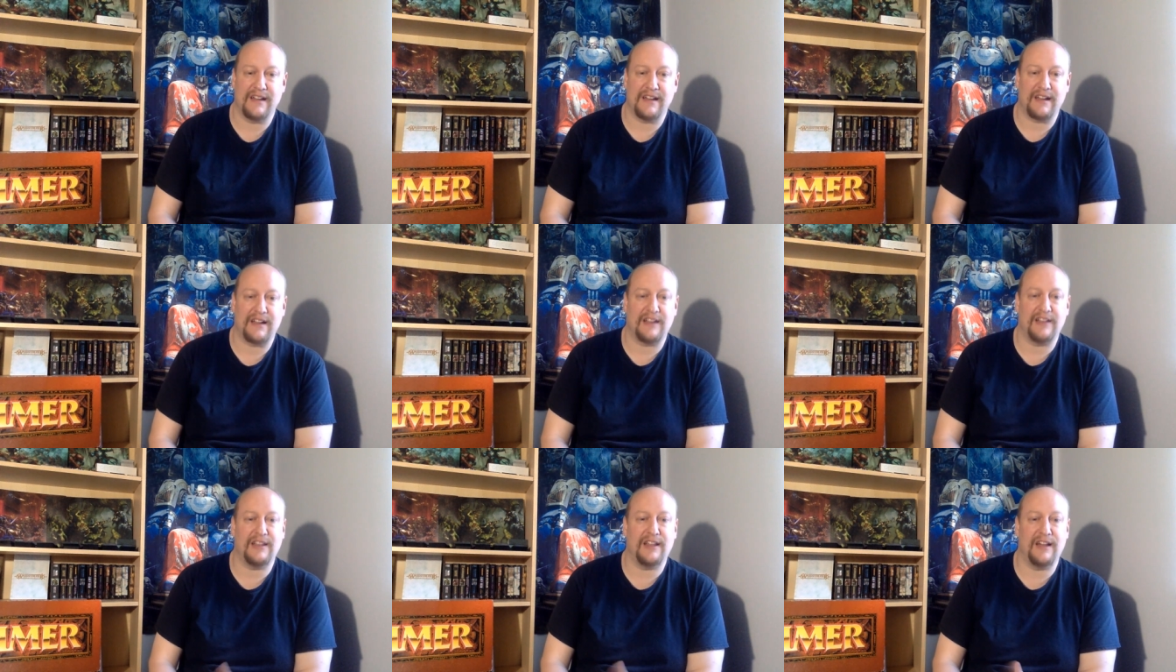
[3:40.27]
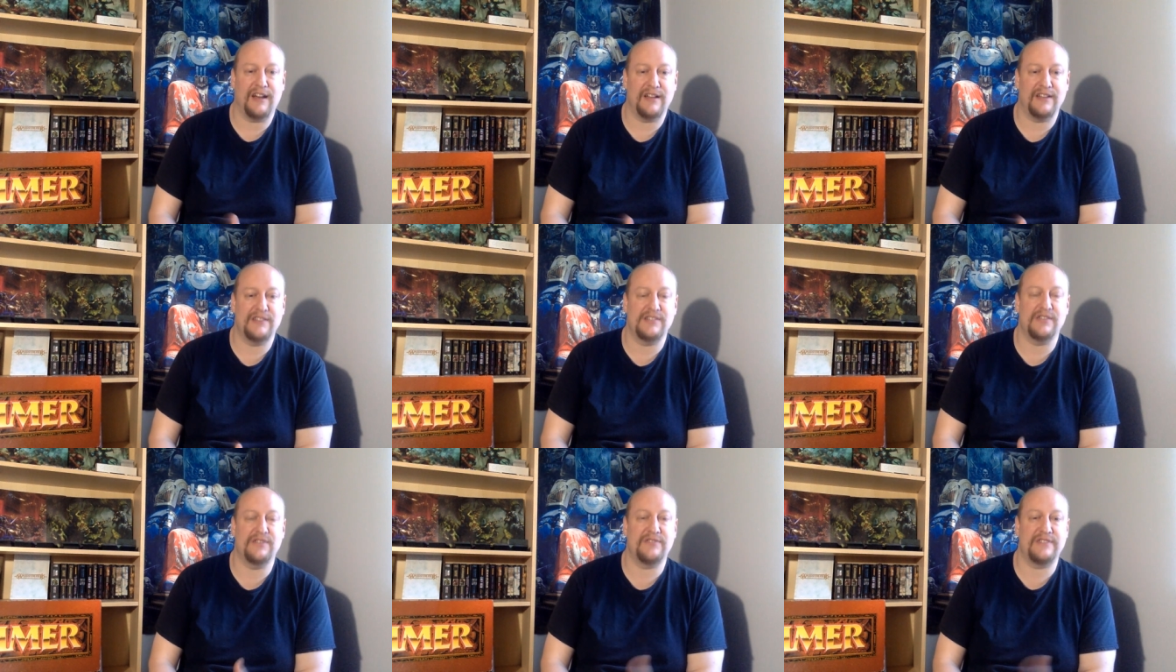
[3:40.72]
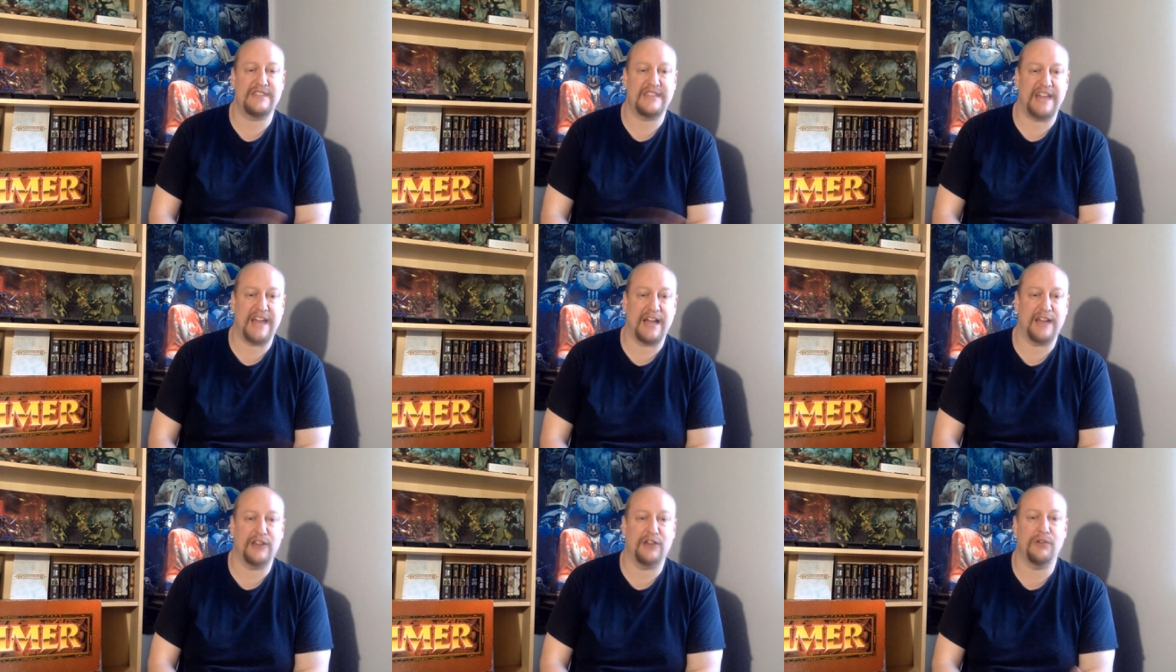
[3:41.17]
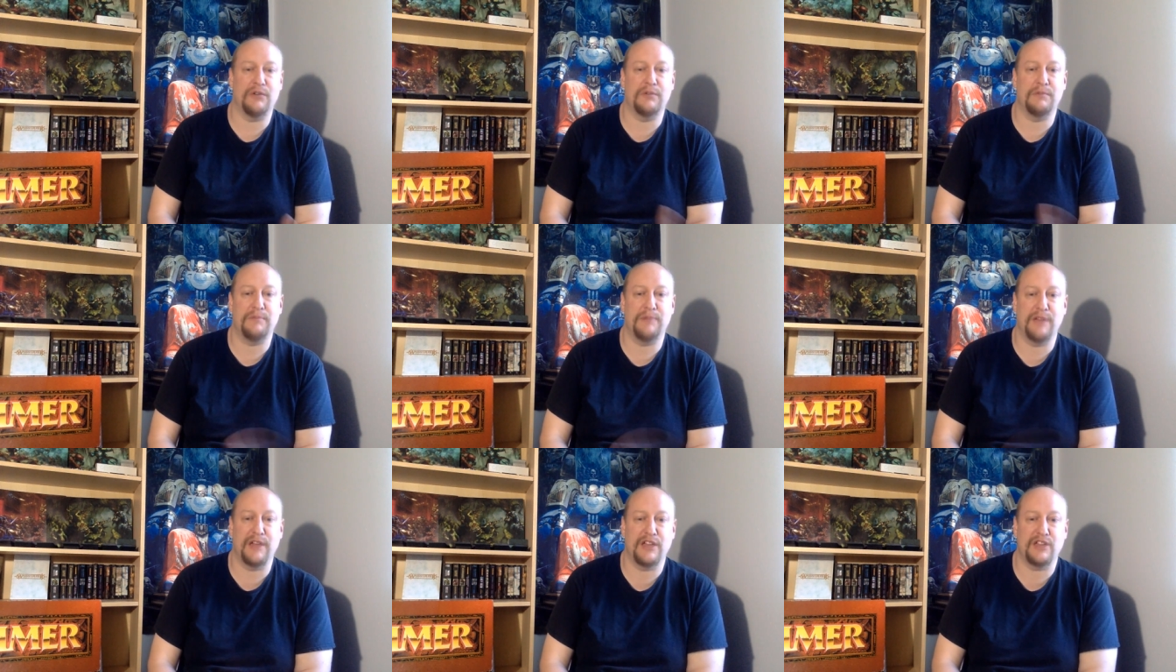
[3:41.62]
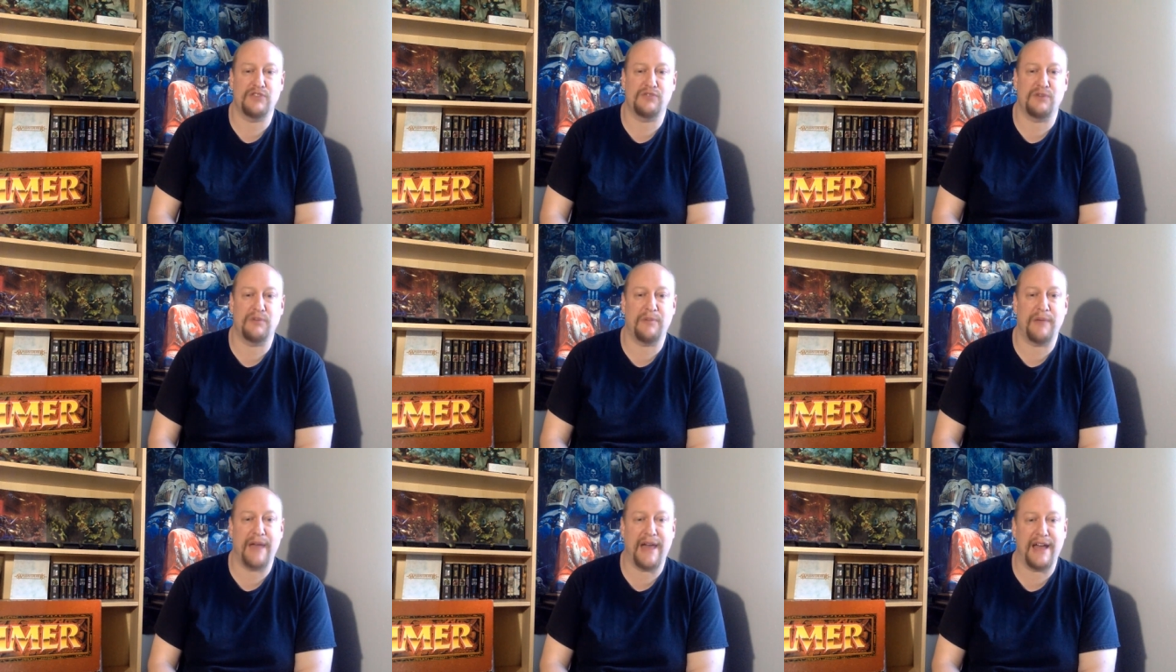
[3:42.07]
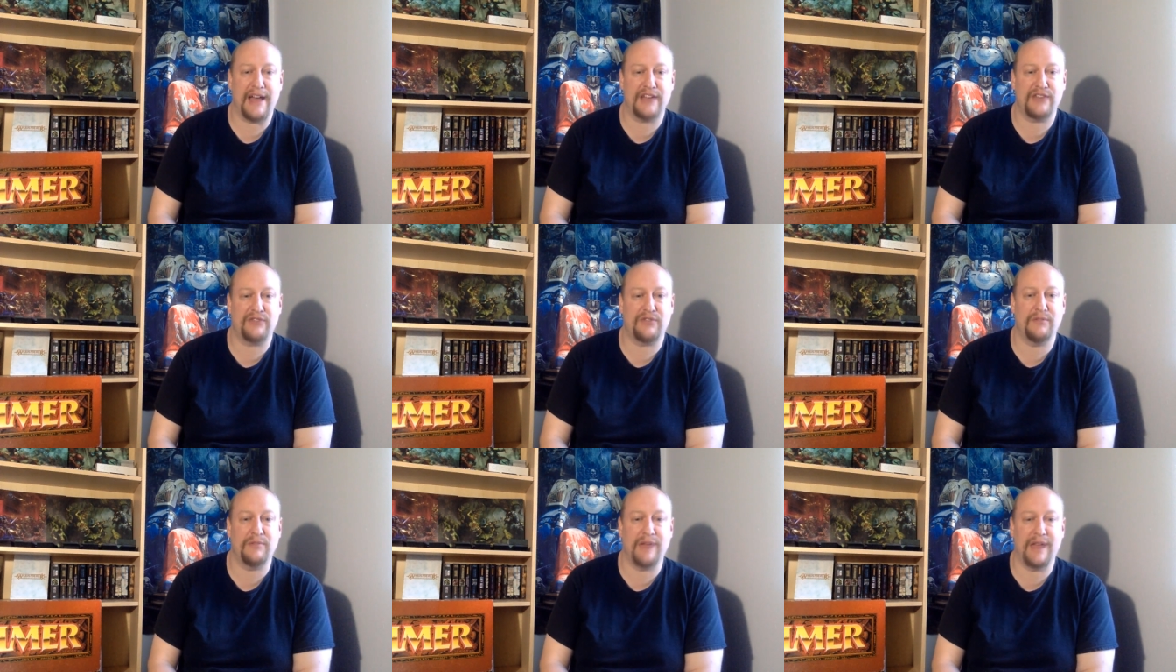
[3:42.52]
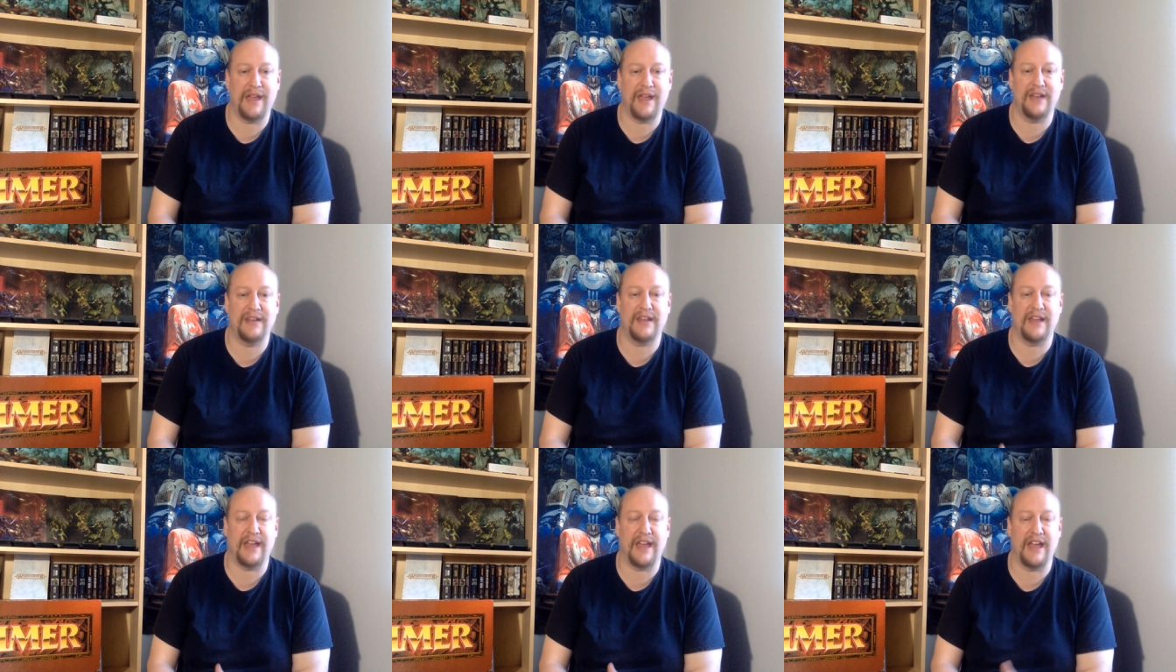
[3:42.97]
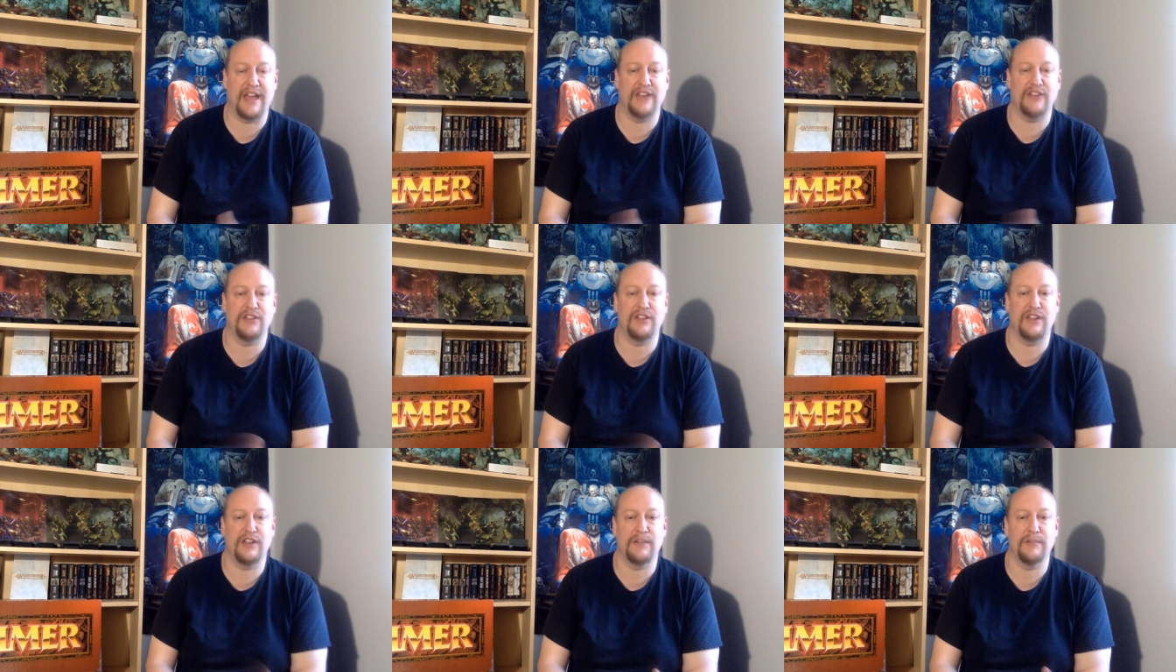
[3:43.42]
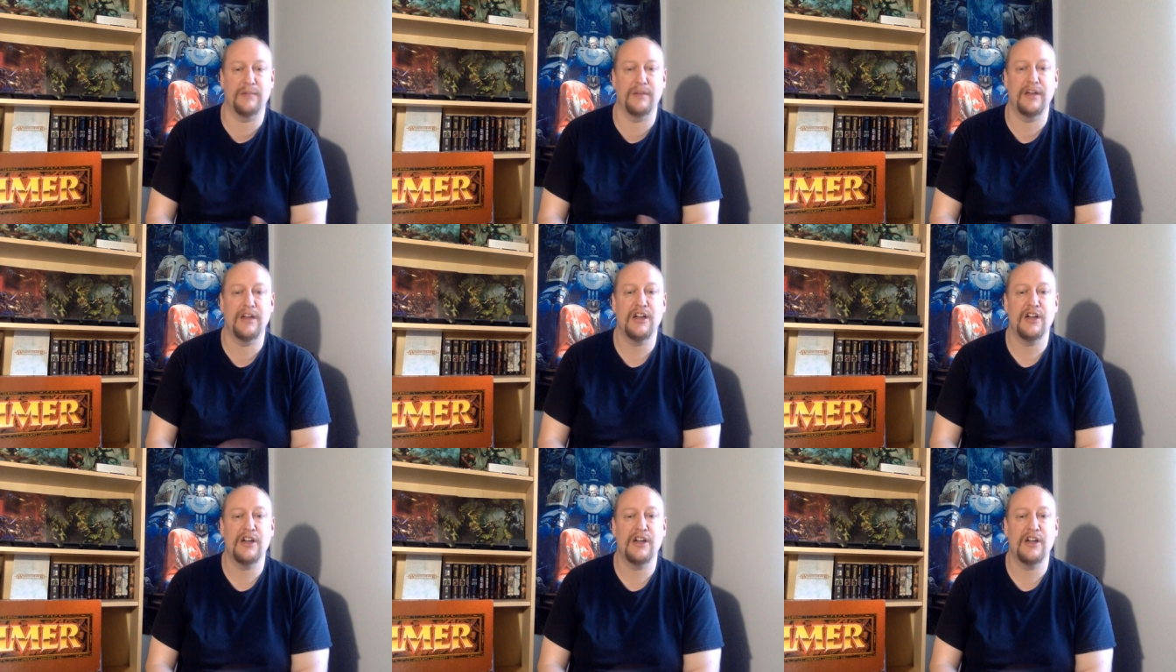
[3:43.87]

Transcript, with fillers: Clods of tallow and pitch were passed from hand to hand to him,